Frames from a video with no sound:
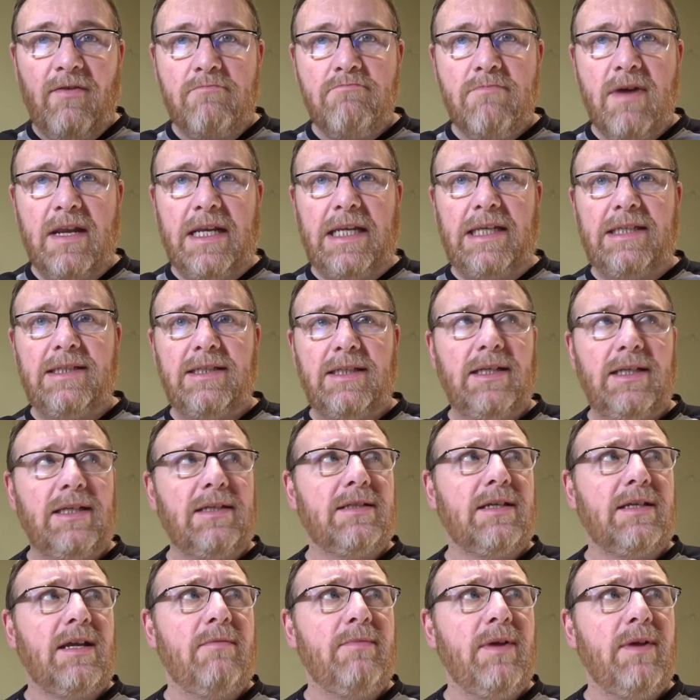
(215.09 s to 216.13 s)
mini series
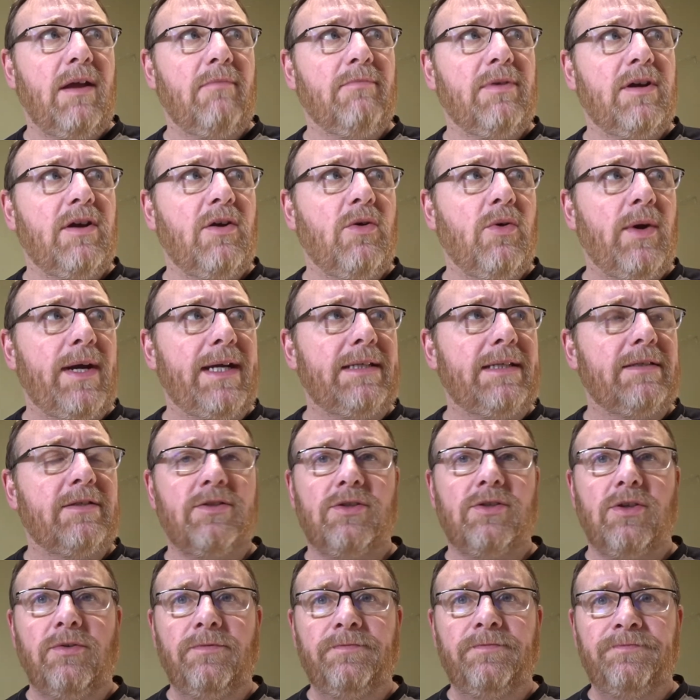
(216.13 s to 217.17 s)
coming up quite
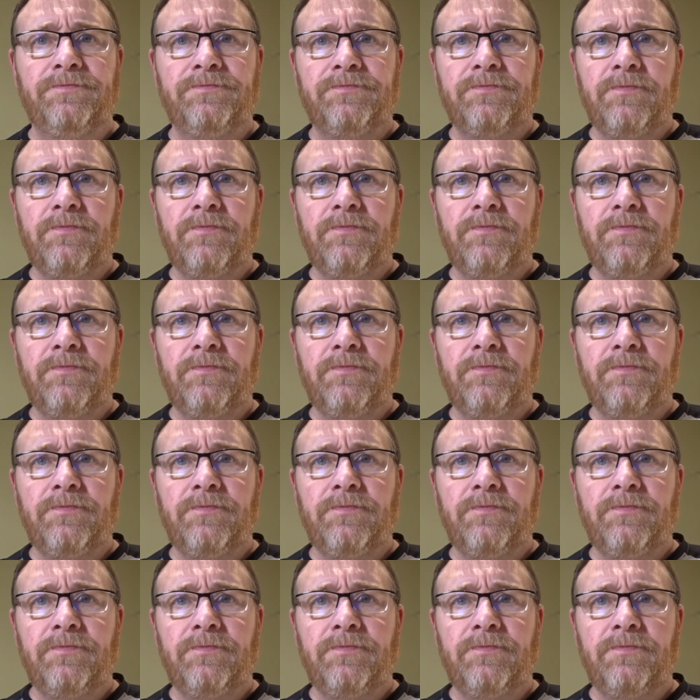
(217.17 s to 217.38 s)
soon.